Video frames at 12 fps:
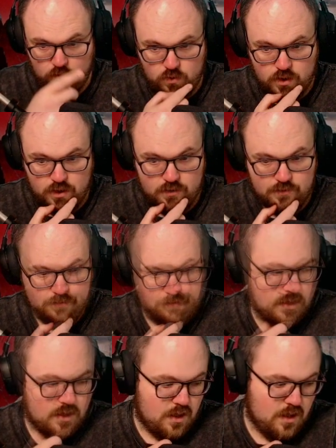what?
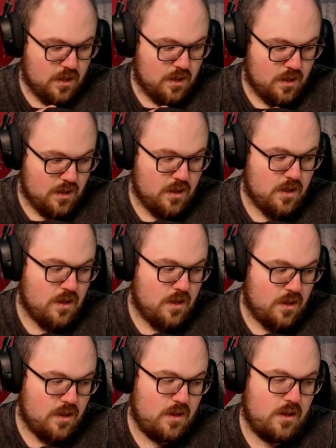
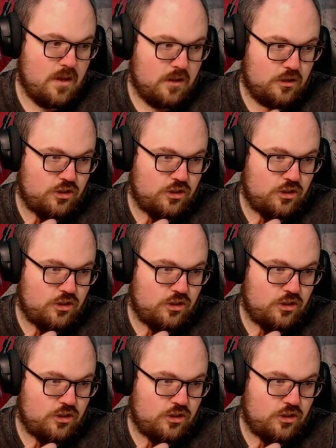Uh,